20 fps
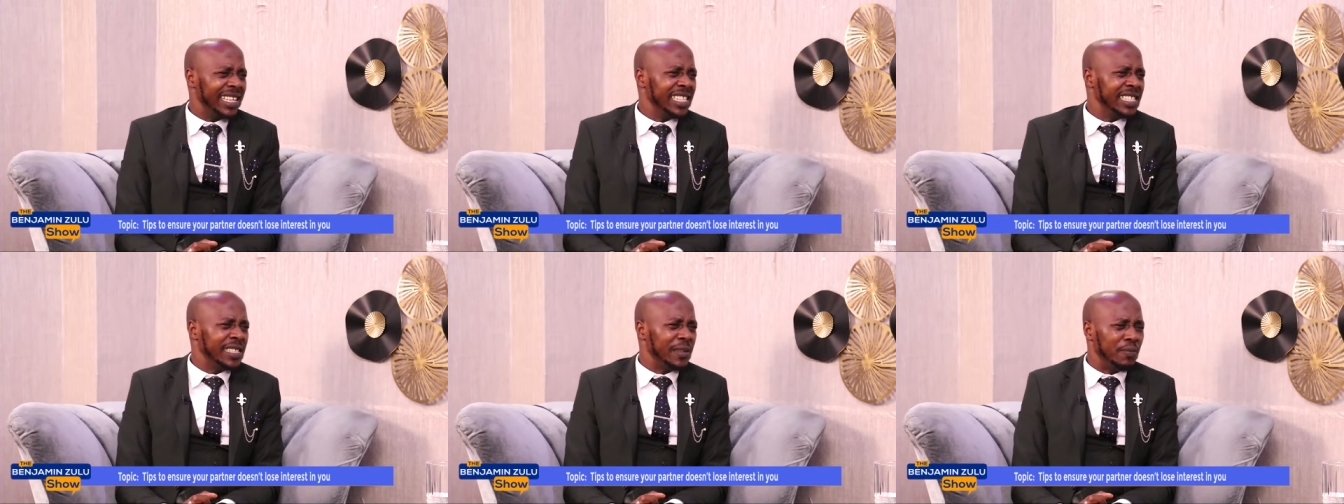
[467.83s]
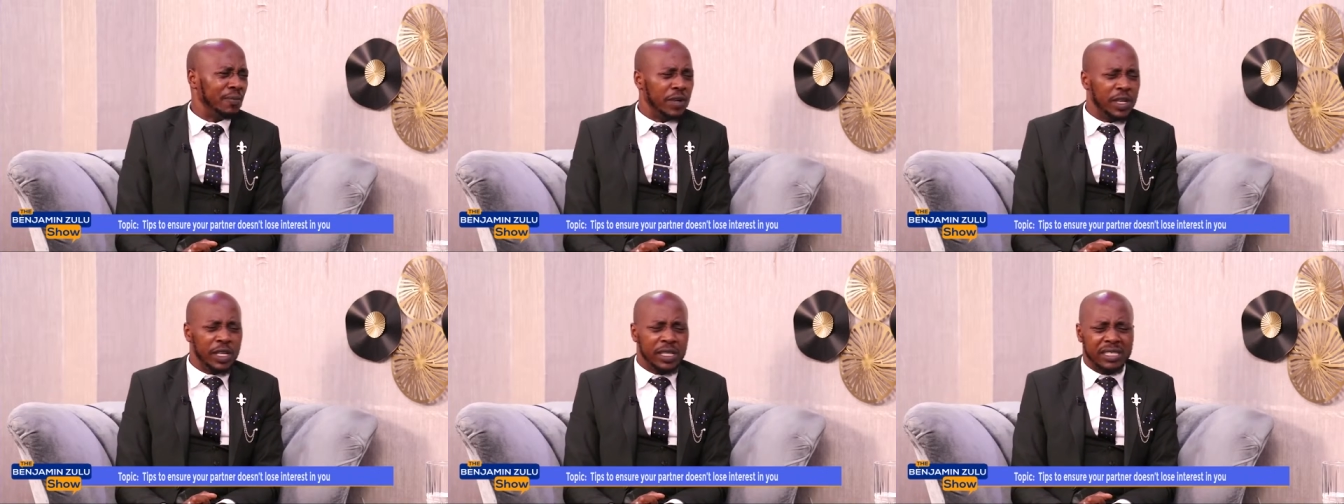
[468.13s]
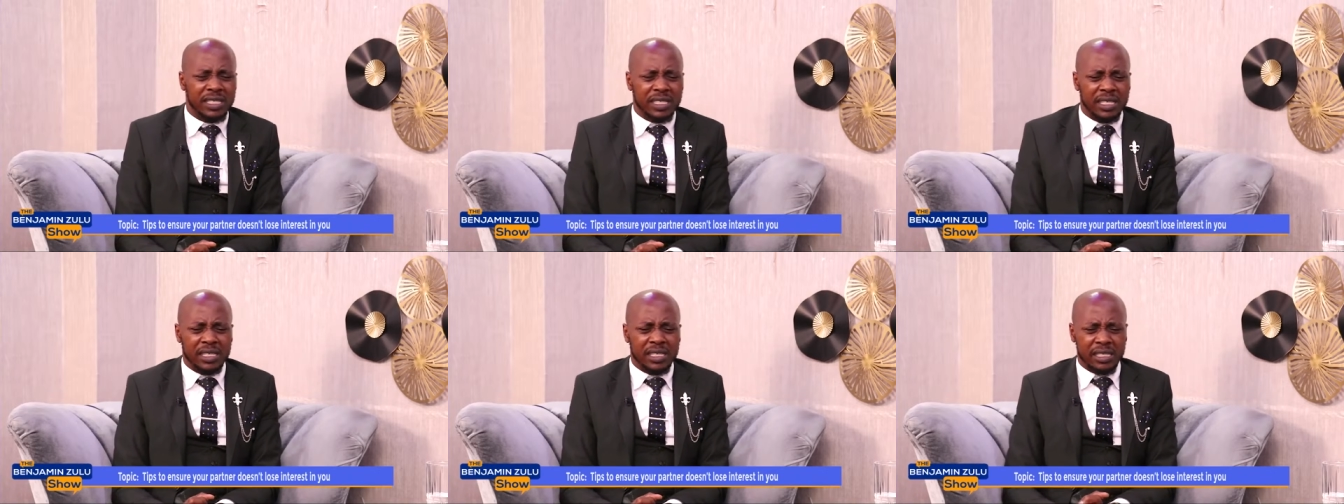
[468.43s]
It's
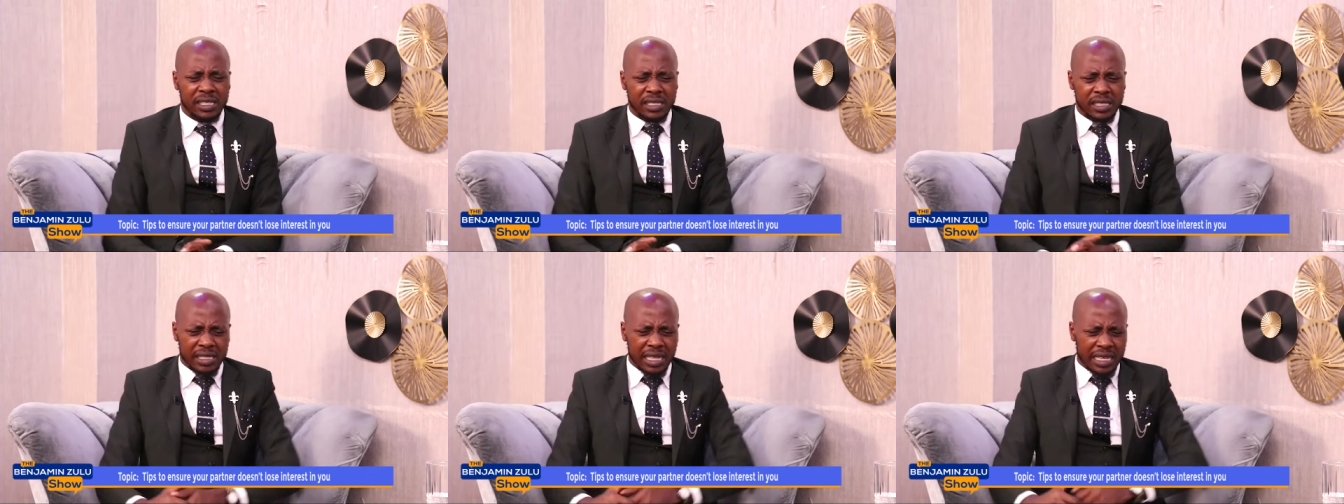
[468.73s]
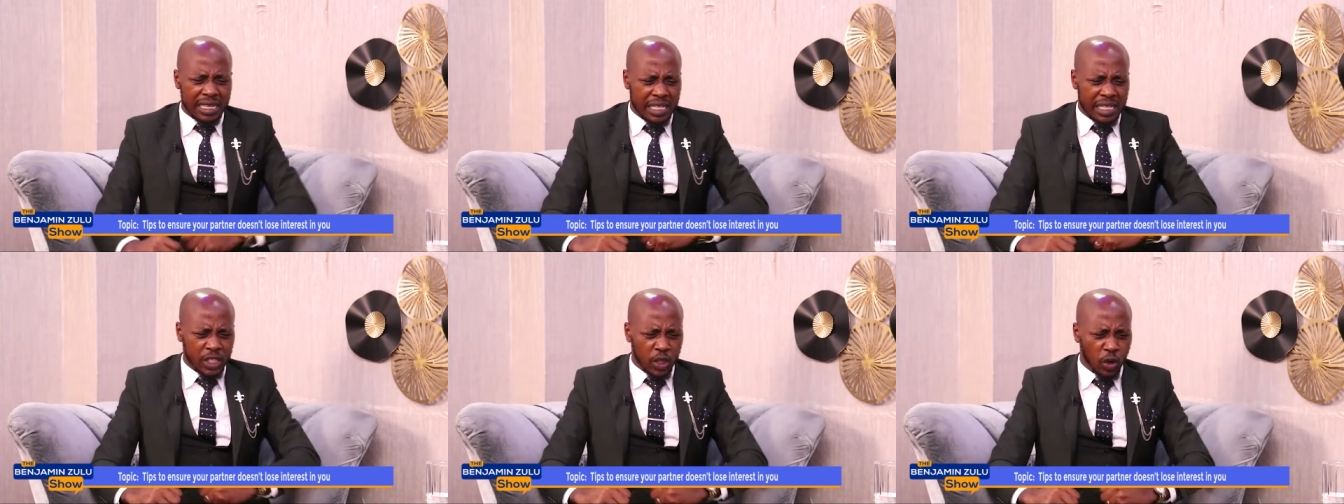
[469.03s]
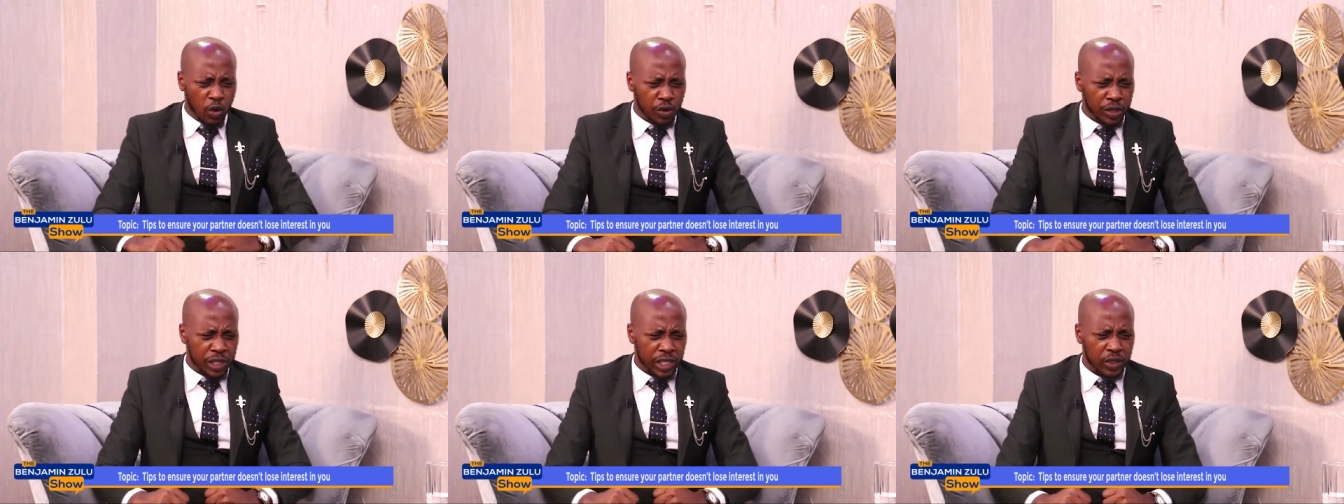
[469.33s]
it's
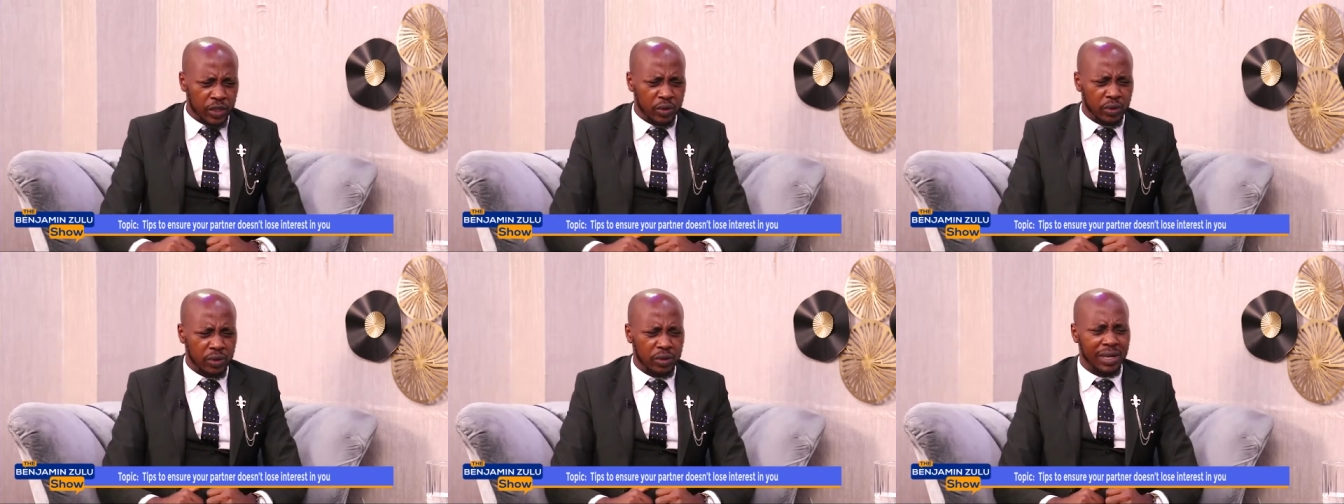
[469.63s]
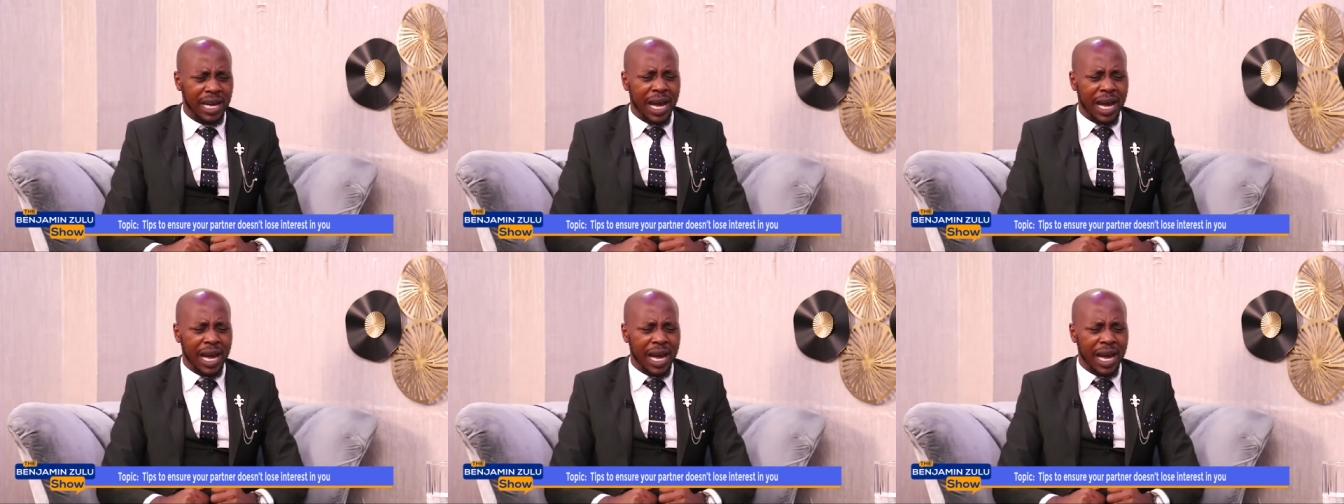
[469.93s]
territorial.